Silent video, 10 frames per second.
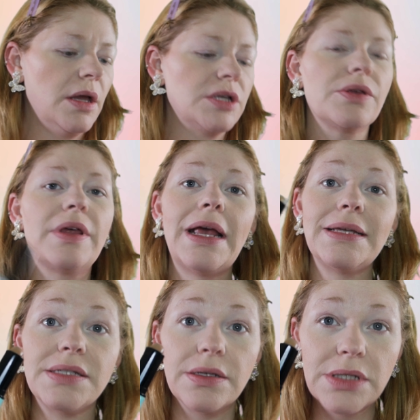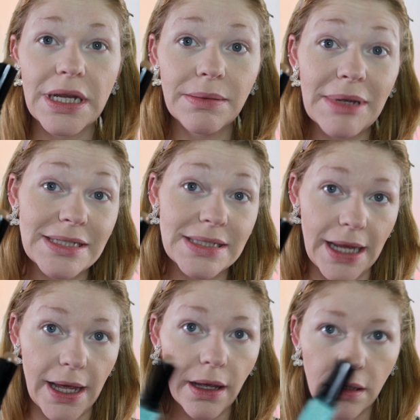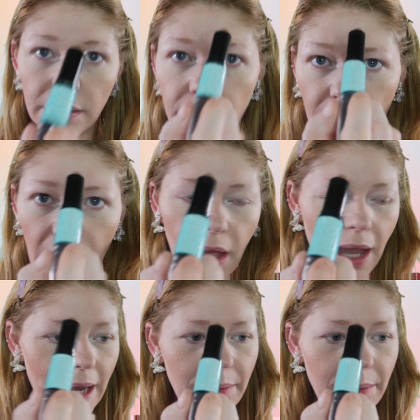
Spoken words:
So then I still take my stick and